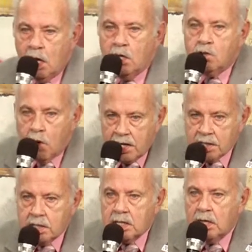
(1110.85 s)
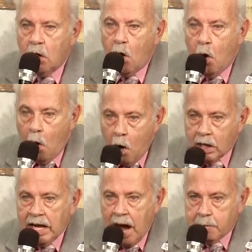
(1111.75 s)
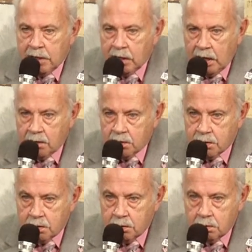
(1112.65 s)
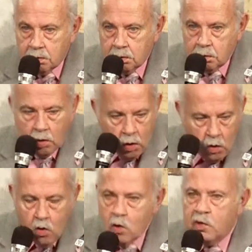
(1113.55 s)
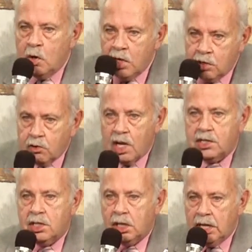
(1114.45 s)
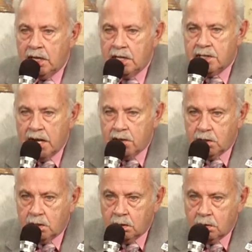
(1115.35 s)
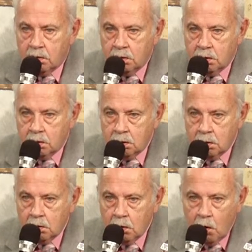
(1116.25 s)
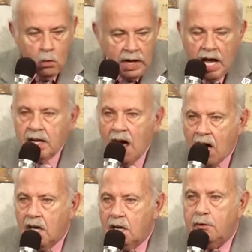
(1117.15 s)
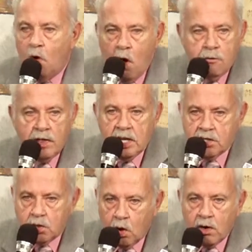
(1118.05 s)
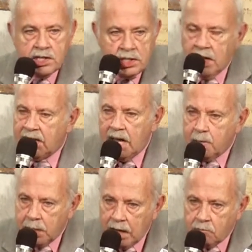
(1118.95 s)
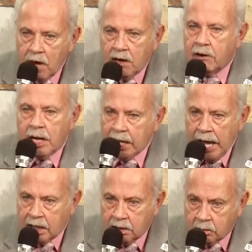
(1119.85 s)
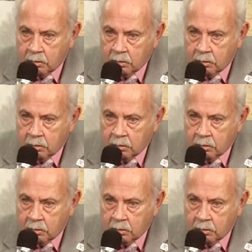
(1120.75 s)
Trust, all capital letters. Whom do we trust to lead this nation? We are not going to fall for their stories and their campaign rhetoric again.